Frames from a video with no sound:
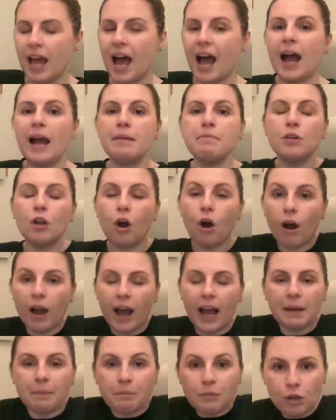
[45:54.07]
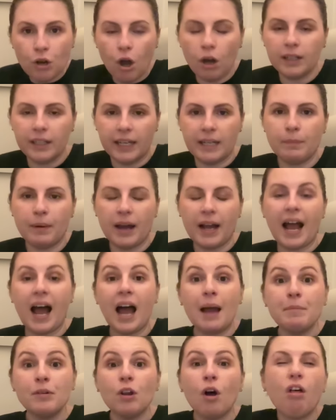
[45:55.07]
I'm not laid back.
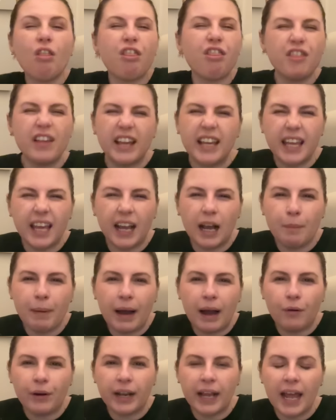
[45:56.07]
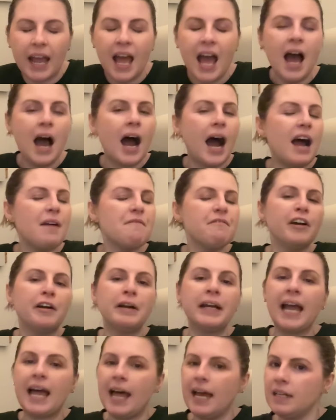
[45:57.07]
I'm not thinking about it. I'm
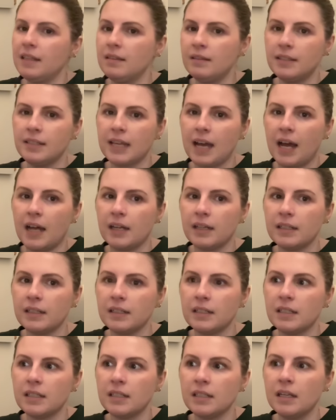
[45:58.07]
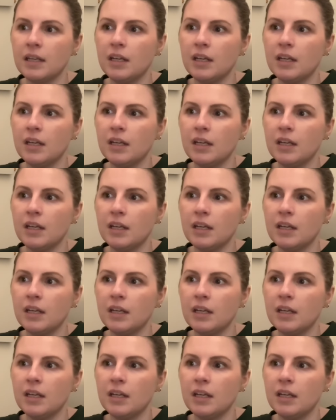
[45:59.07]
very head in the sand.